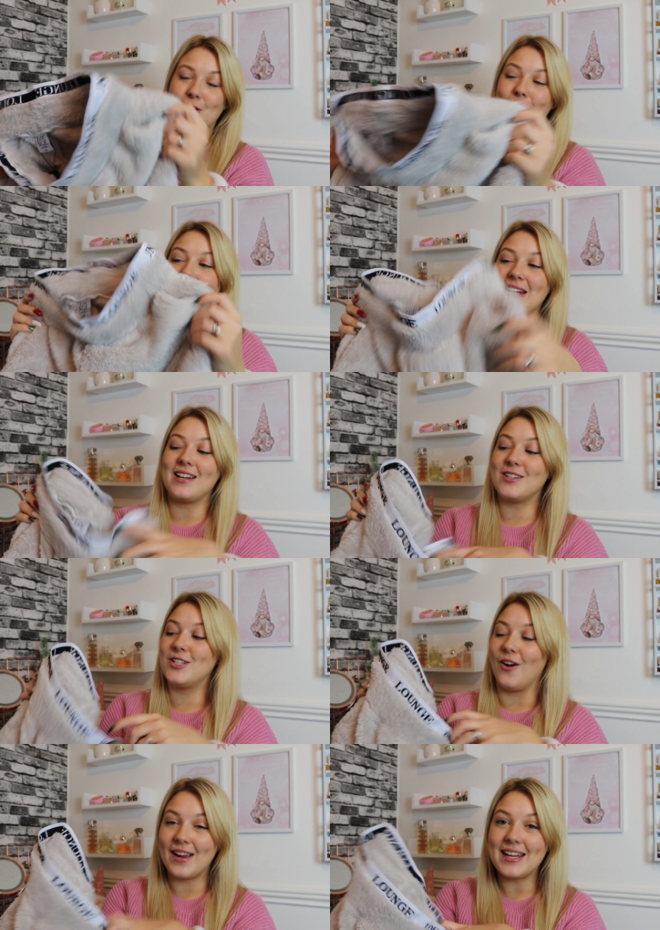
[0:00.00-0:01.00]
I've been
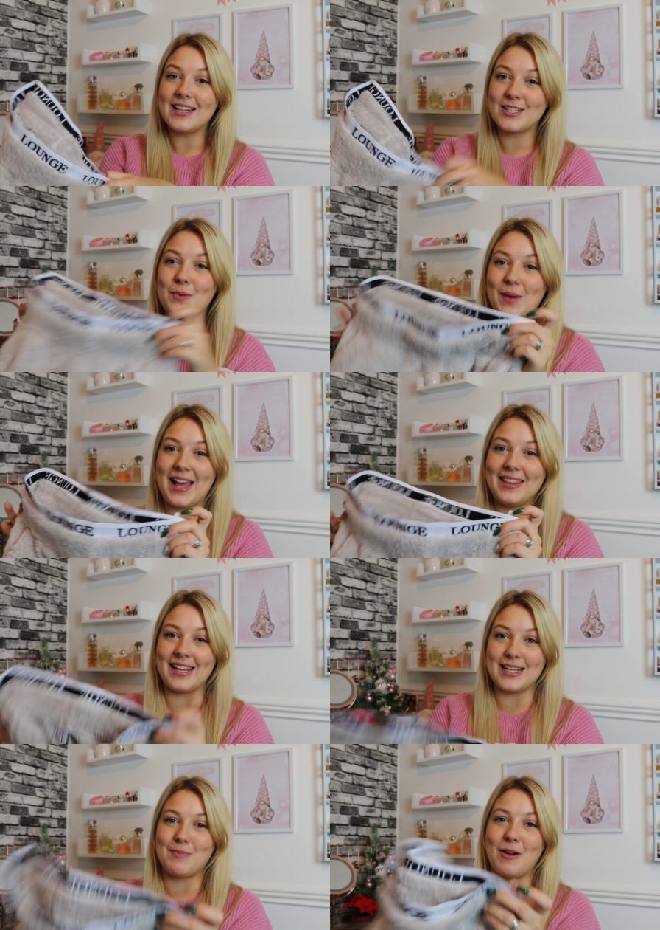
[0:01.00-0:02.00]
dying to wear
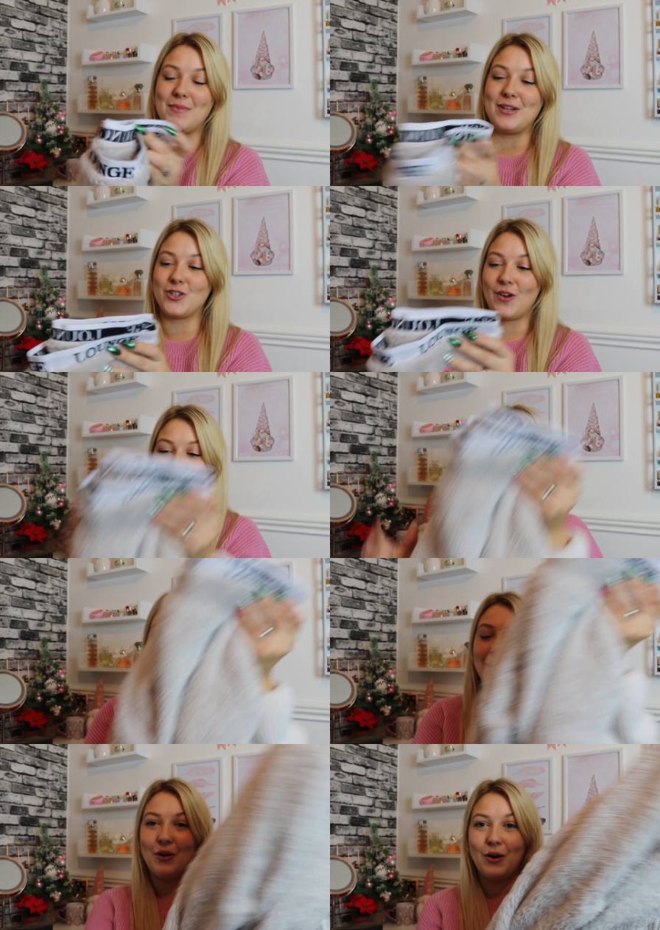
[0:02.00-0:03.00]
these, but I've been trying to
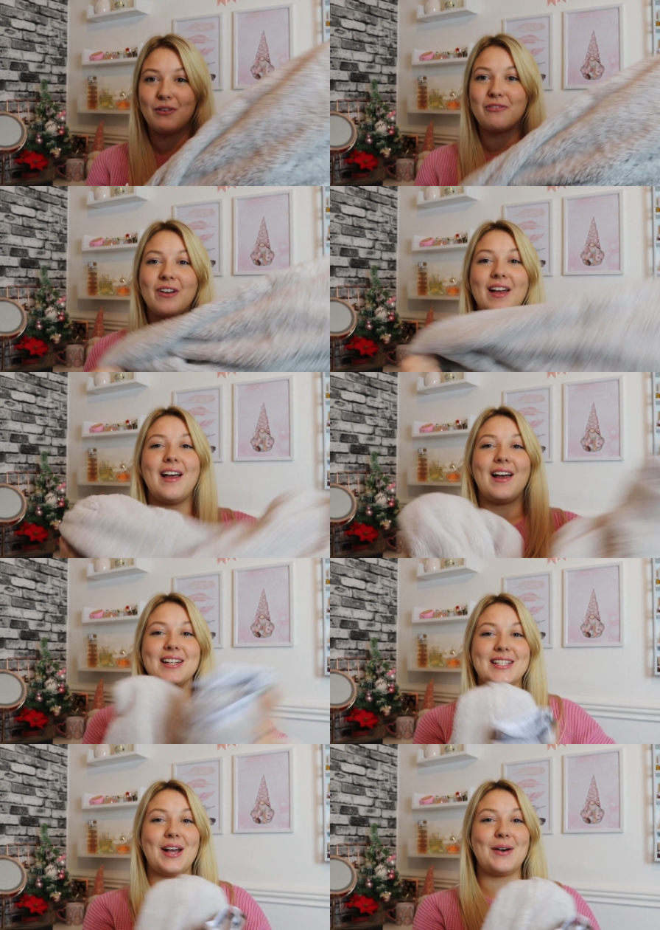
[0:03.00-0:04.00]
put it off
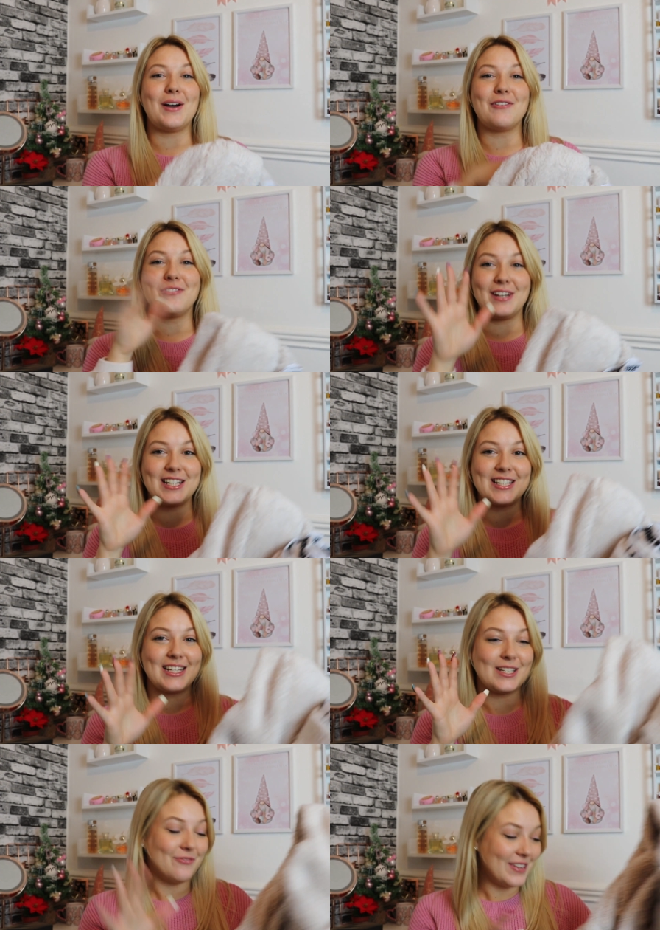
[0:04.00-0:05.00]
until I finish
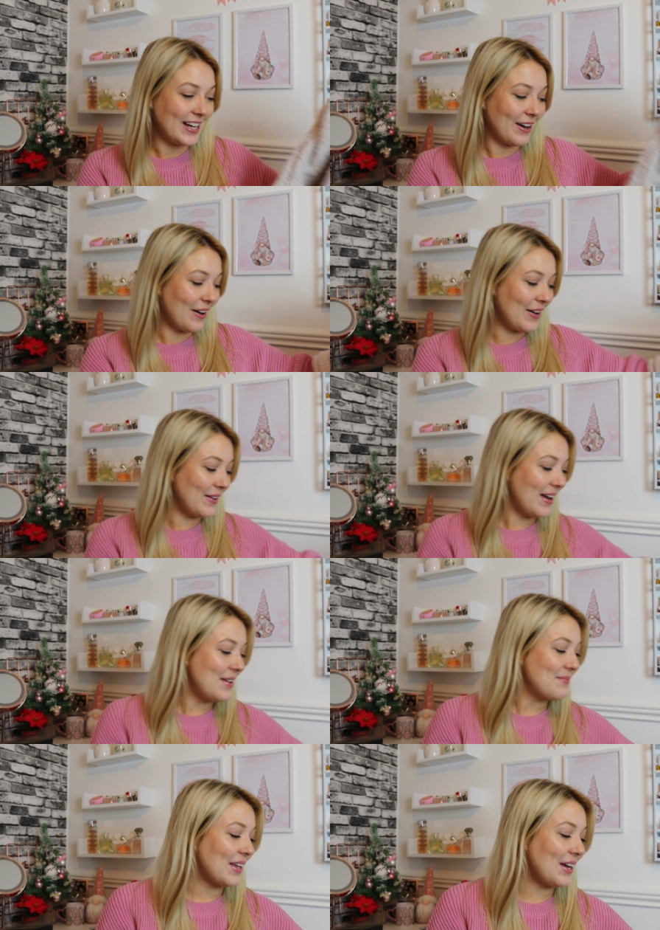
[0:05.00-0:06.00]
this video.
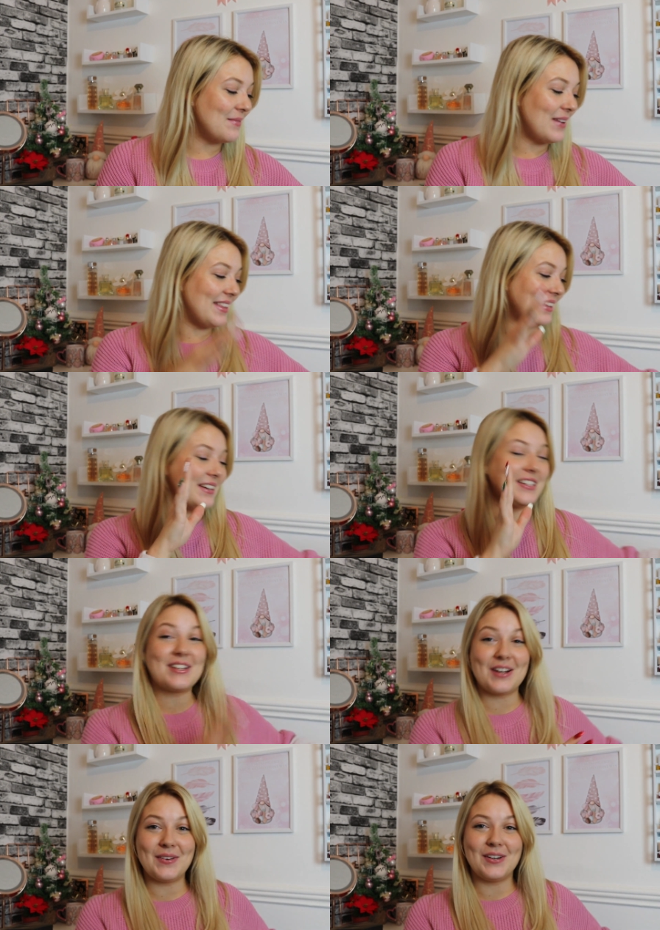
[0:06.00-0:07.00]
And then to
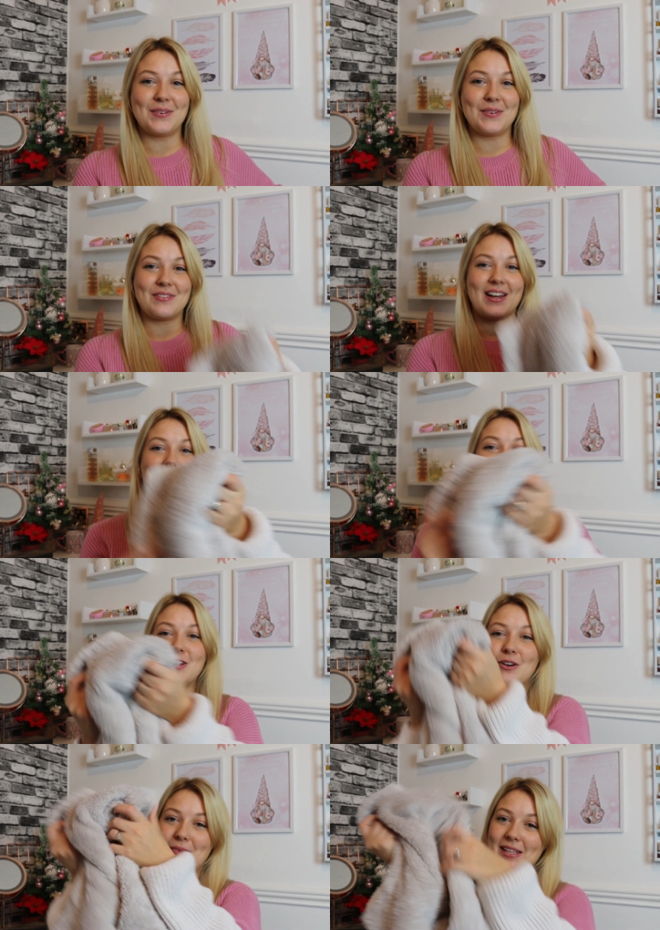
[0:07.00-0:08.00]
go along with that, she
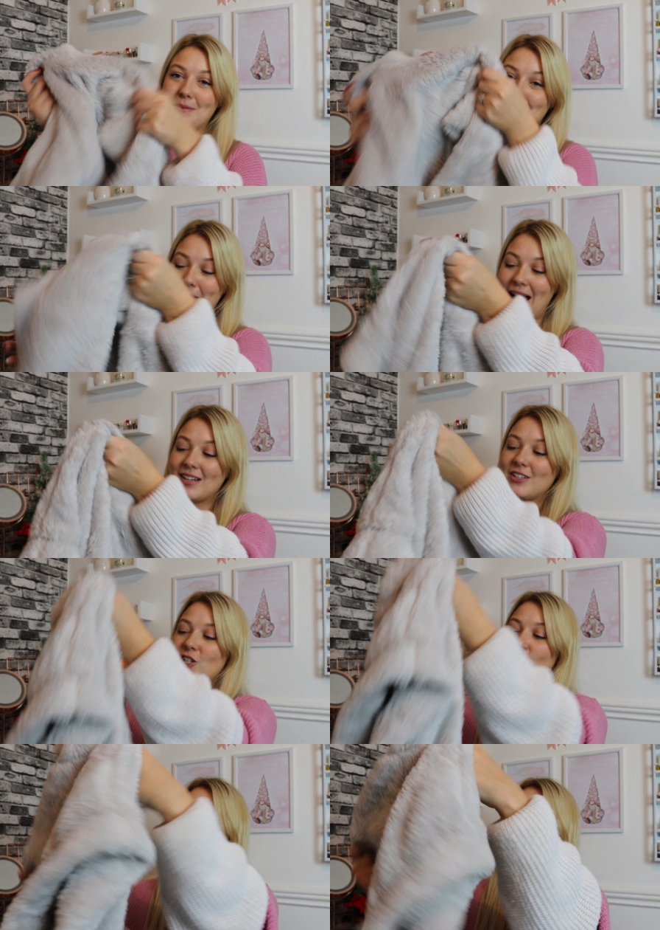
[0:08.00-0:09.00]
got me the
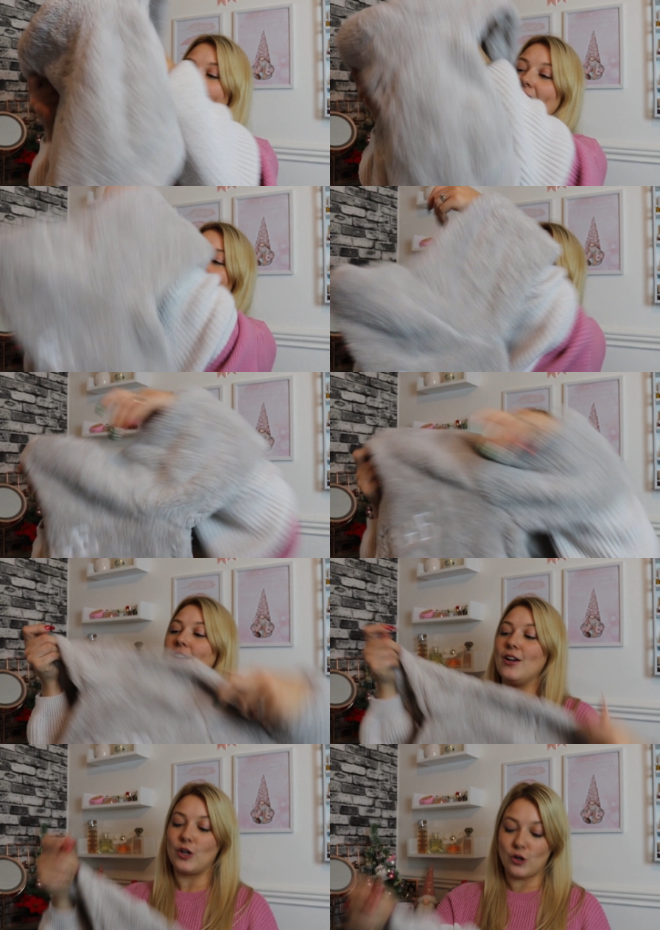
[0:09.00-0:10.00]
matching
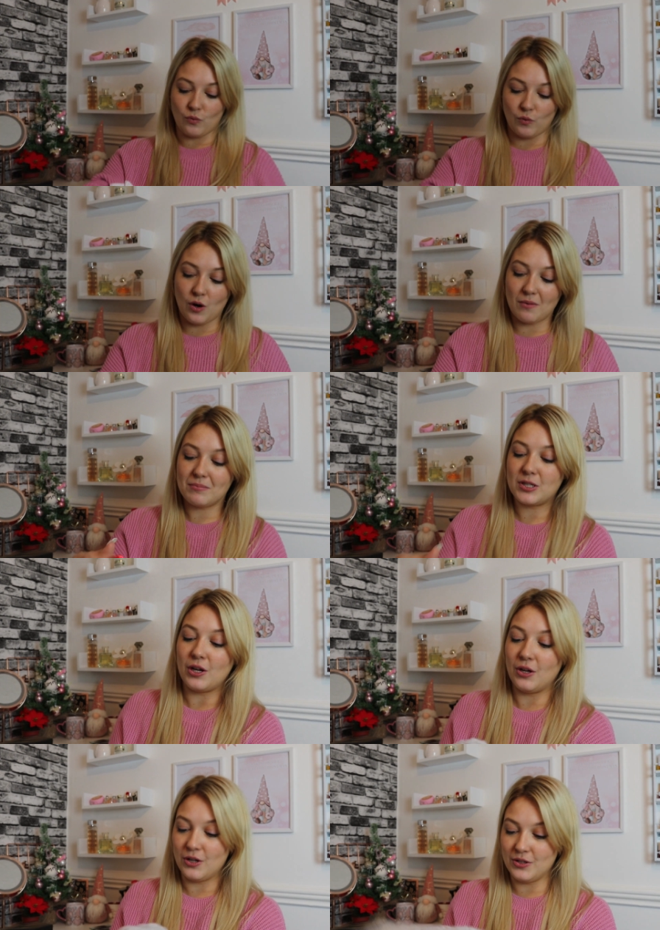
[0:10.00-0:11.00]
cropped
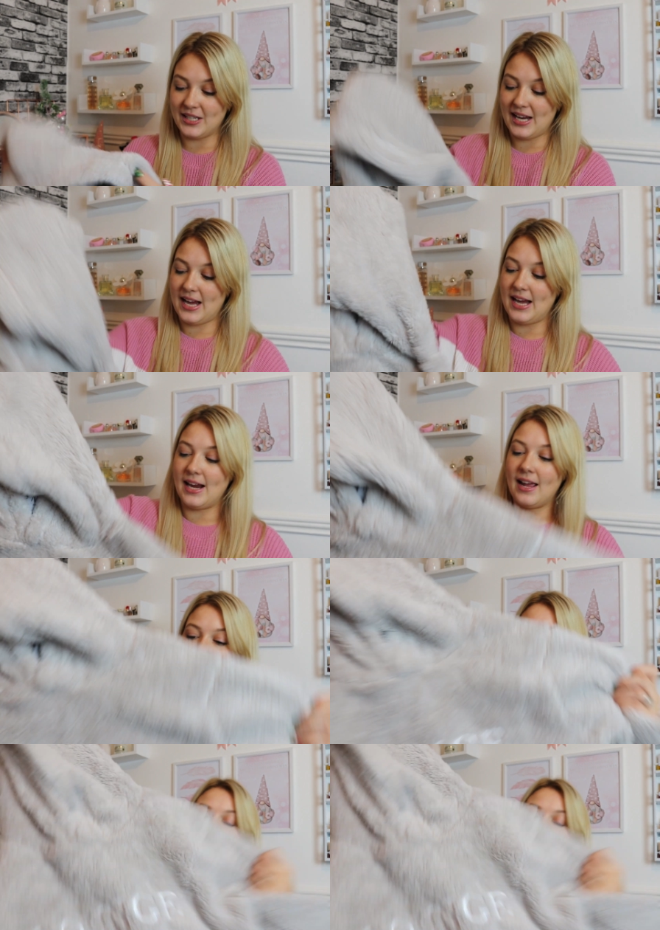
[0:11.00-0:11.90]
hoodie.